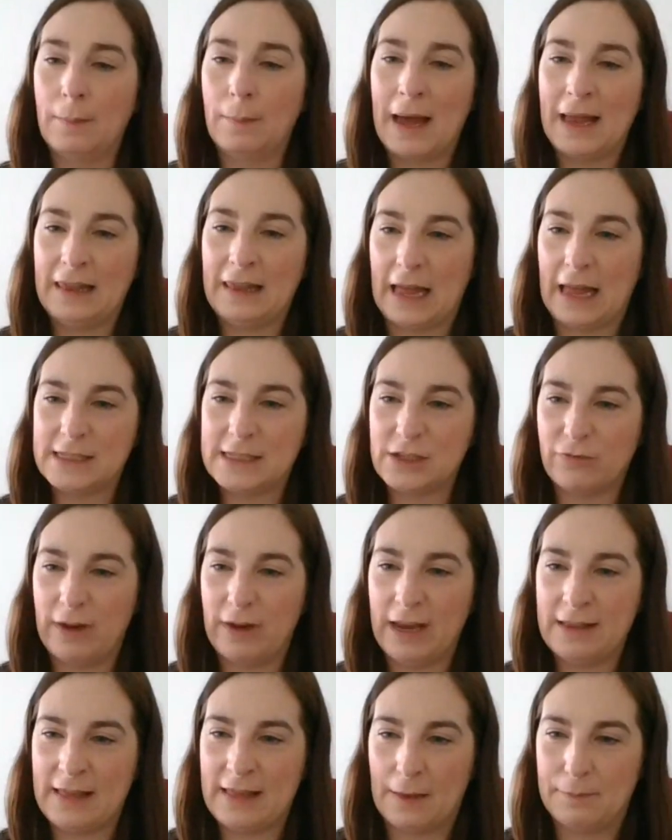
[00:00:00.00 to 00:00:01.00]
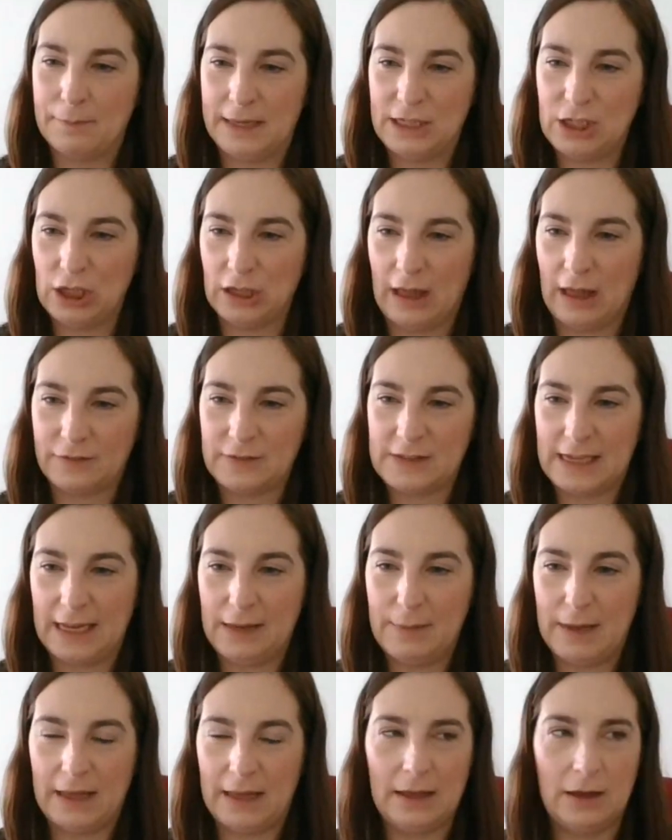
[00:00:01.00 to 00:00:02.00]
I might like to read that, Miss. You'll have
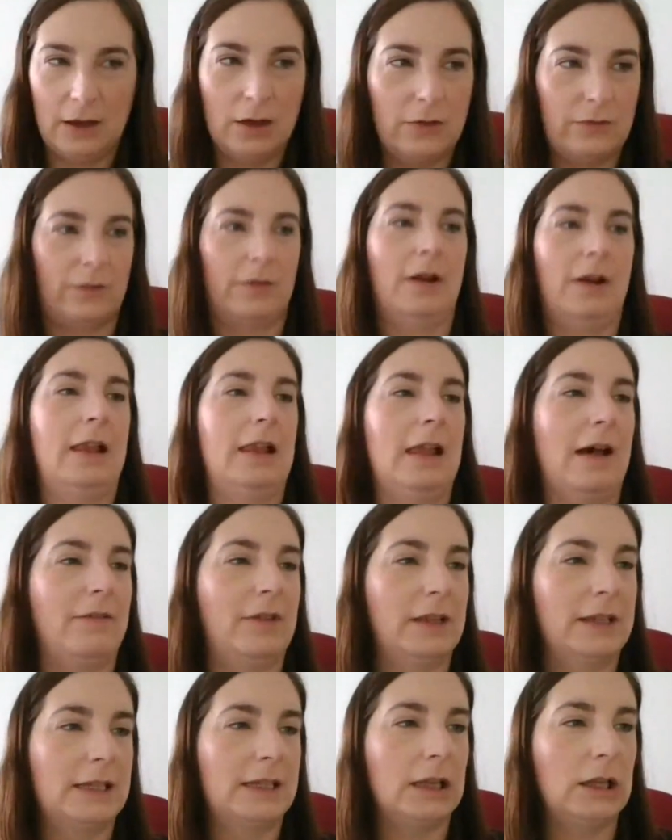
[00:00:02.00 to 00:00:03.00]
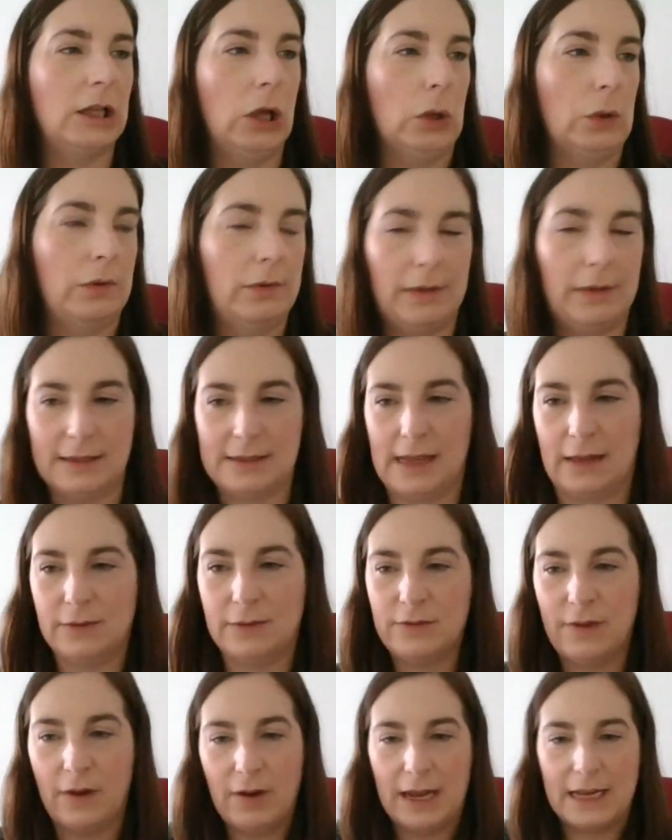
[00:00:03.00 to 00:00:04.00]
to email it over and I'll have a little look. That
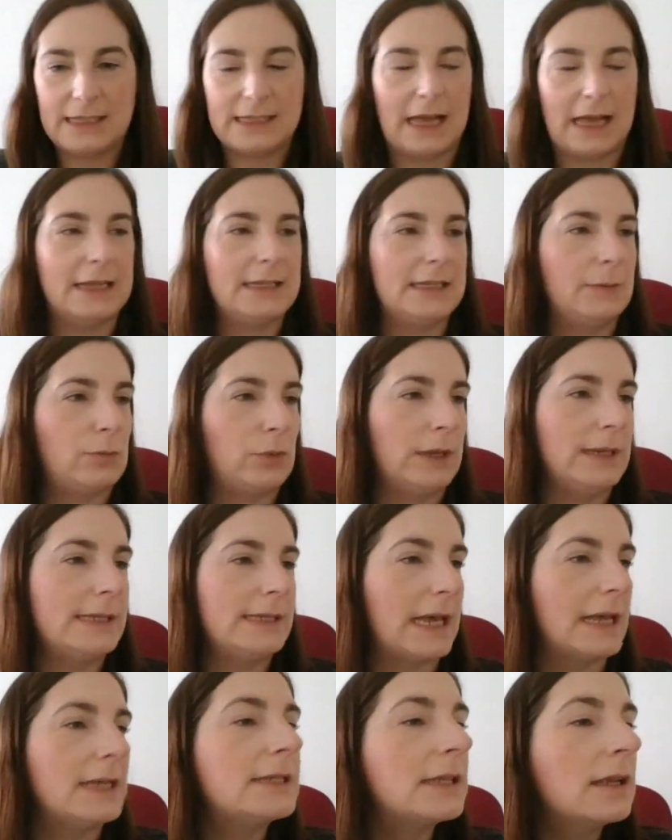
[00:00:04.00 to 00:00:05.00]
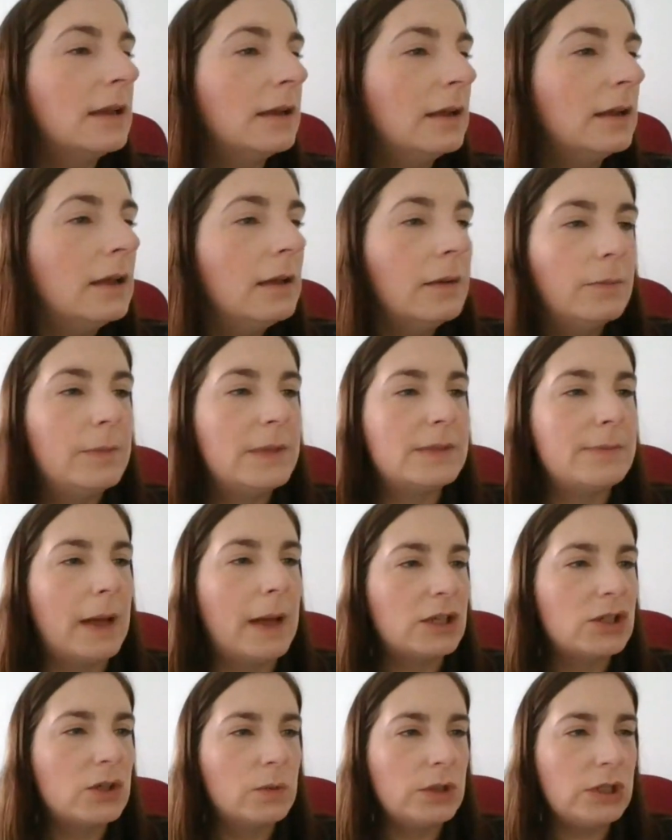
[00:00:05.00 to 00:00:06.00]
sounds very exciting, Princess. Miss
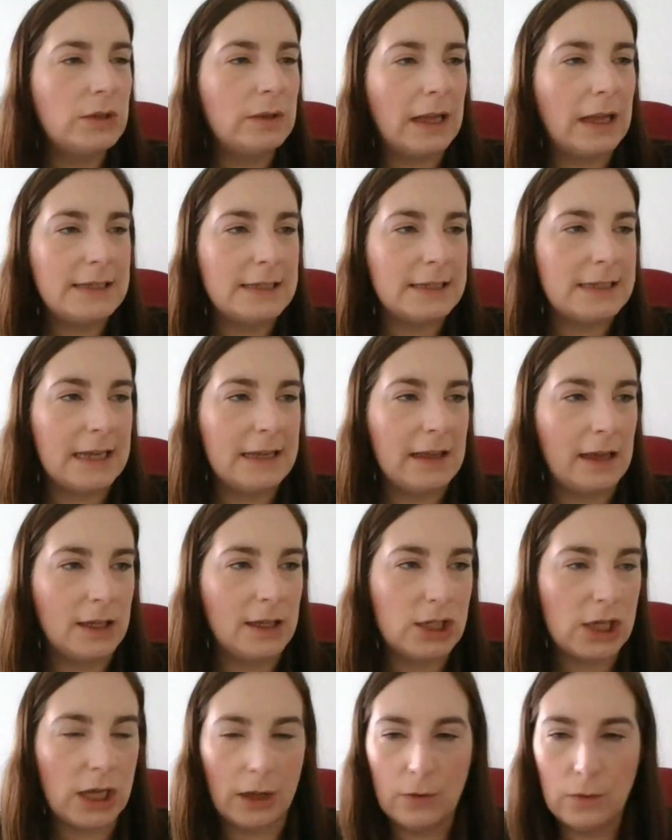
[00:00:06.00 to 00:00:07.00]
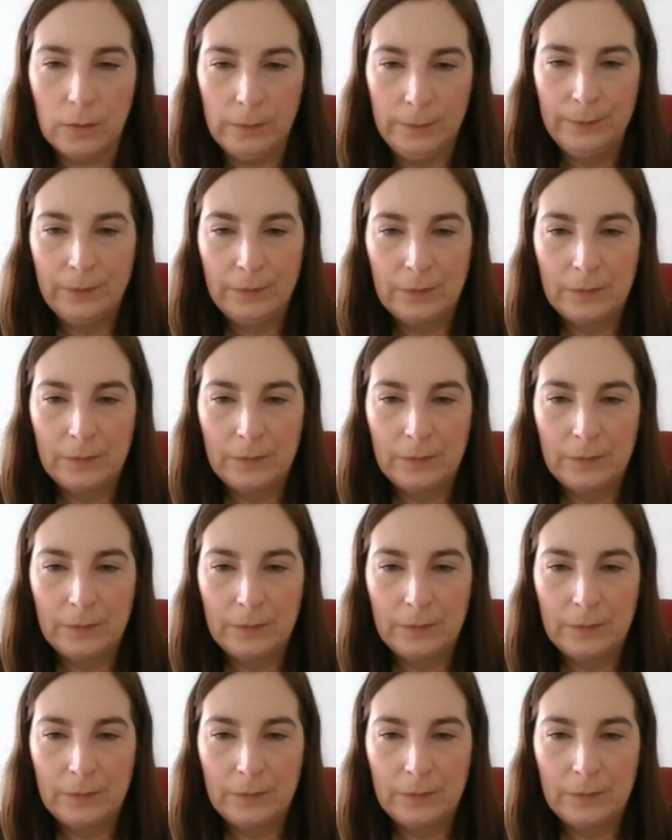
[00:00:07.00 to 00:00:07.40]
Marshall, would you like to see that too?